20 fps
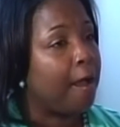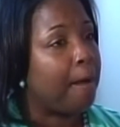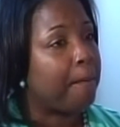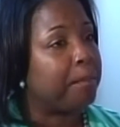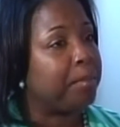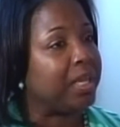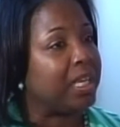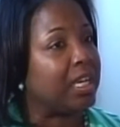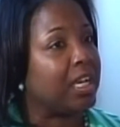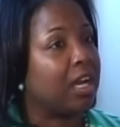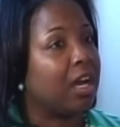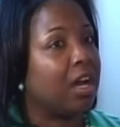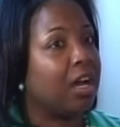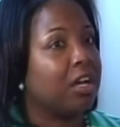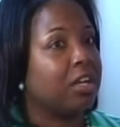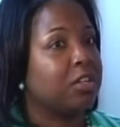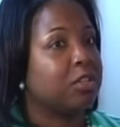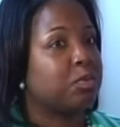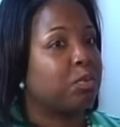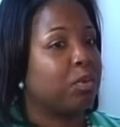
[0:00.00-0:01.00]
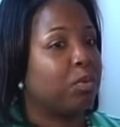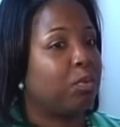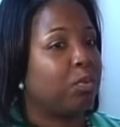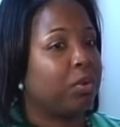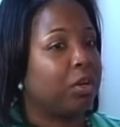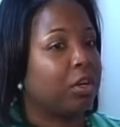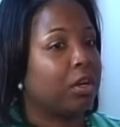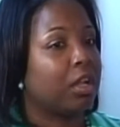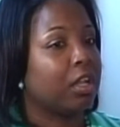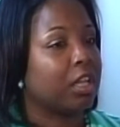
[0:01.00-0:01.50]
Because when
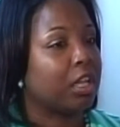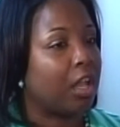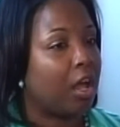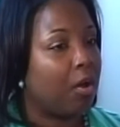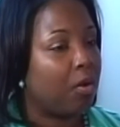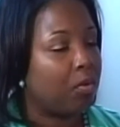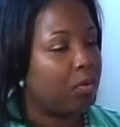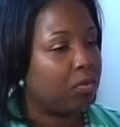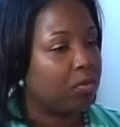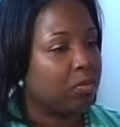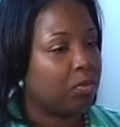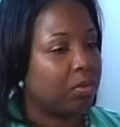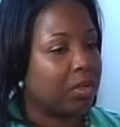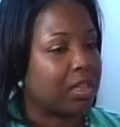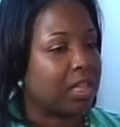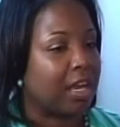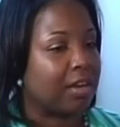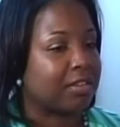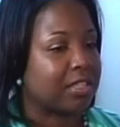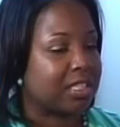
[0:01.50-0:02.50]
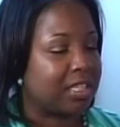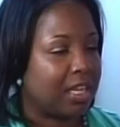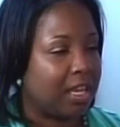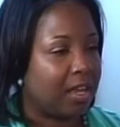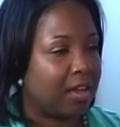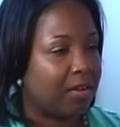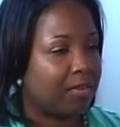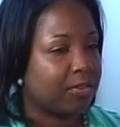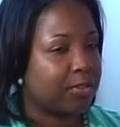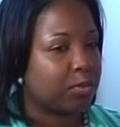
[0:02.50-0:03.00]
we're alone with
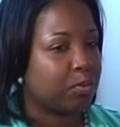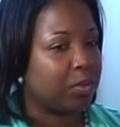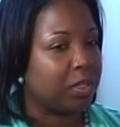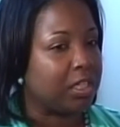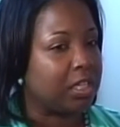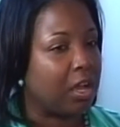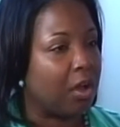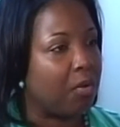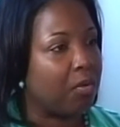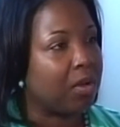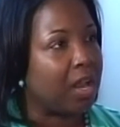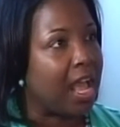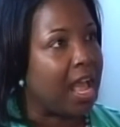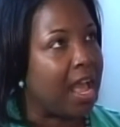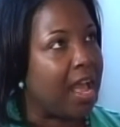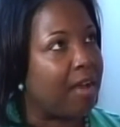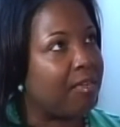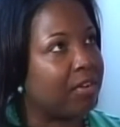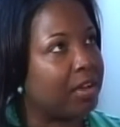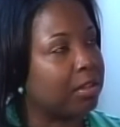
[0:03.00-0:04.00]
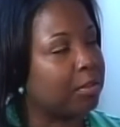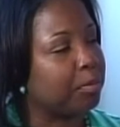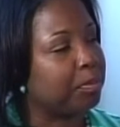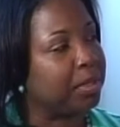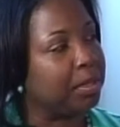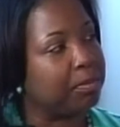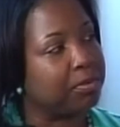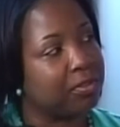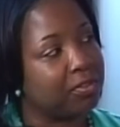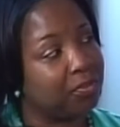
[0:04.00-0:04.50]
ourselves, we don't have other
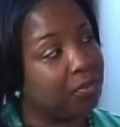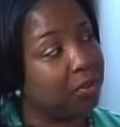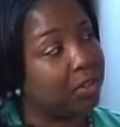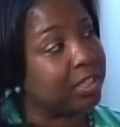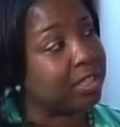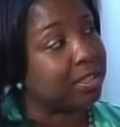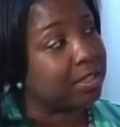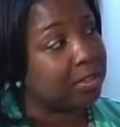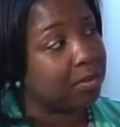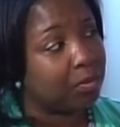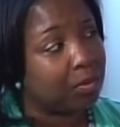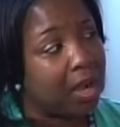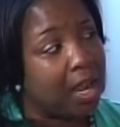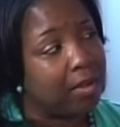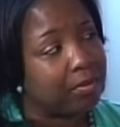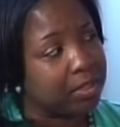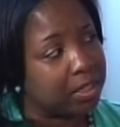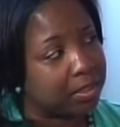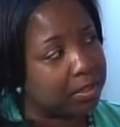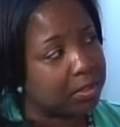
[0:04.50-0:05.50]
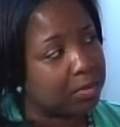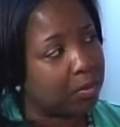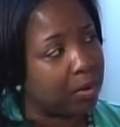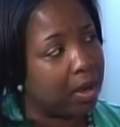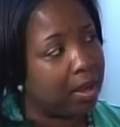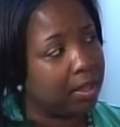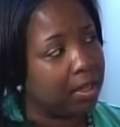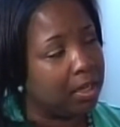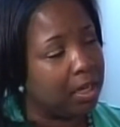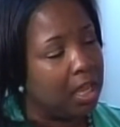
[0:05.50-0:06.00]
people's voices around us,
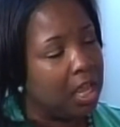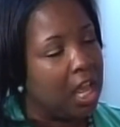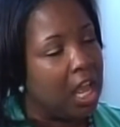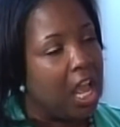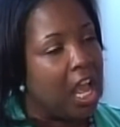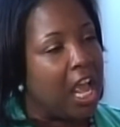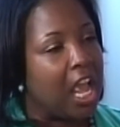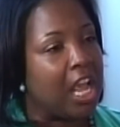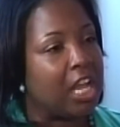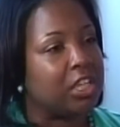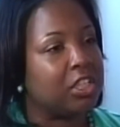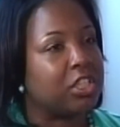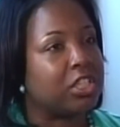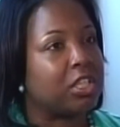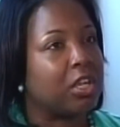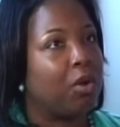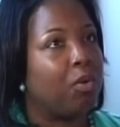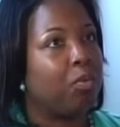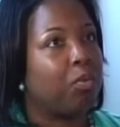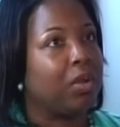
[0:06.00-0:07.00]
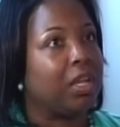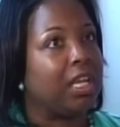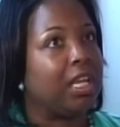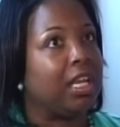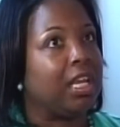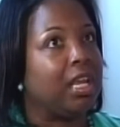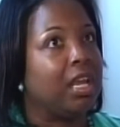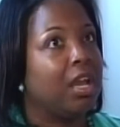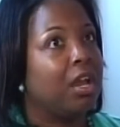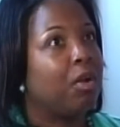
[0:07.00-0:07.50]
right? And so
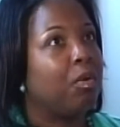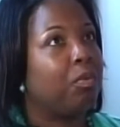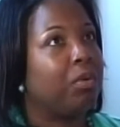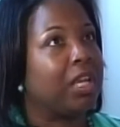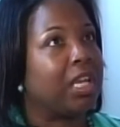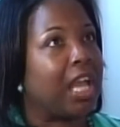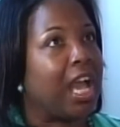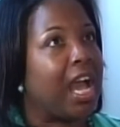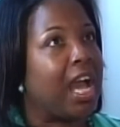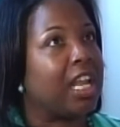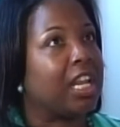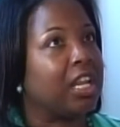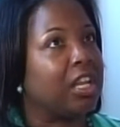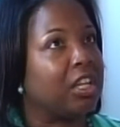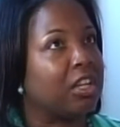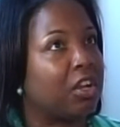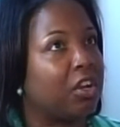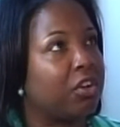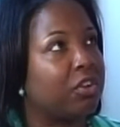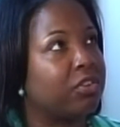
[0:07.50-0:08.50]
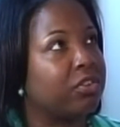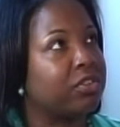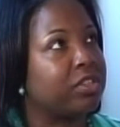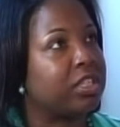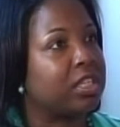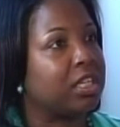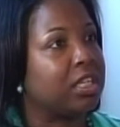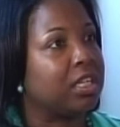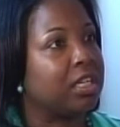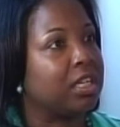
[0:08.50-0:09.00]
we kind of learn
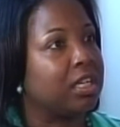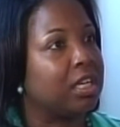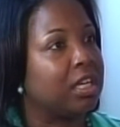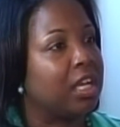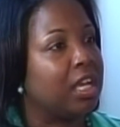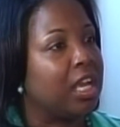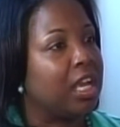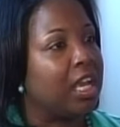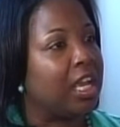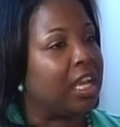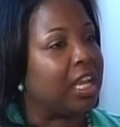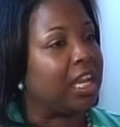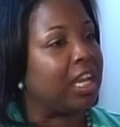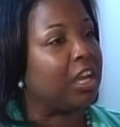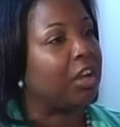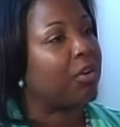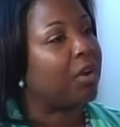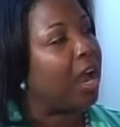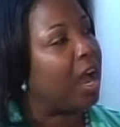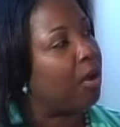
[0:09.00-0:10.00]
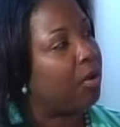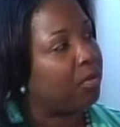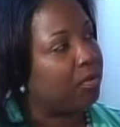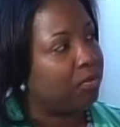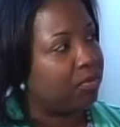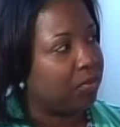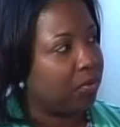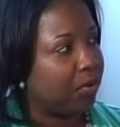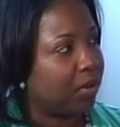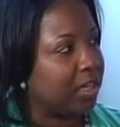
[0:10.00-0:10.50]
to hear our
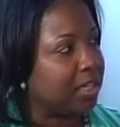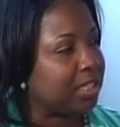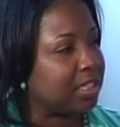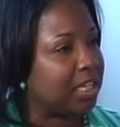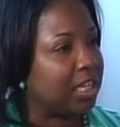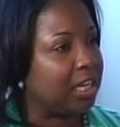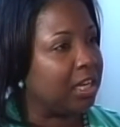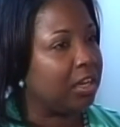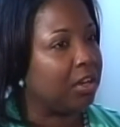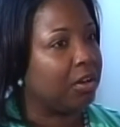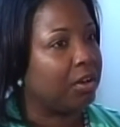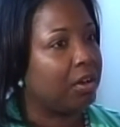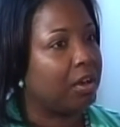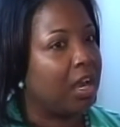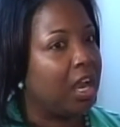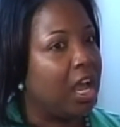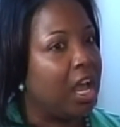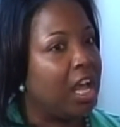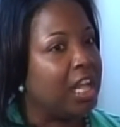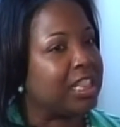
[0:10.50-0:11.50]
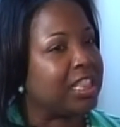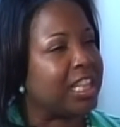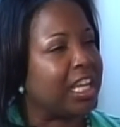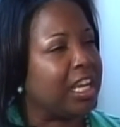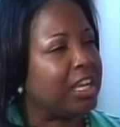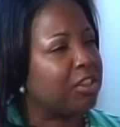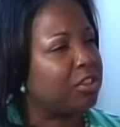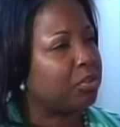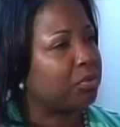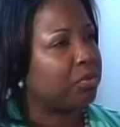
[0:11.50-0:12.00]
own voice,
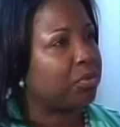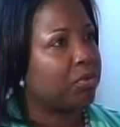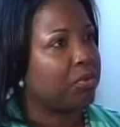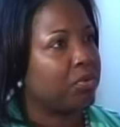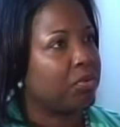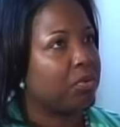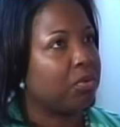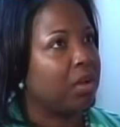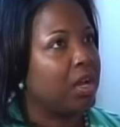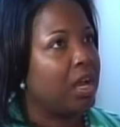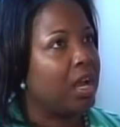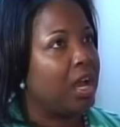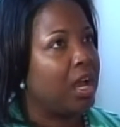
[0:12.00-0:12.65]
think through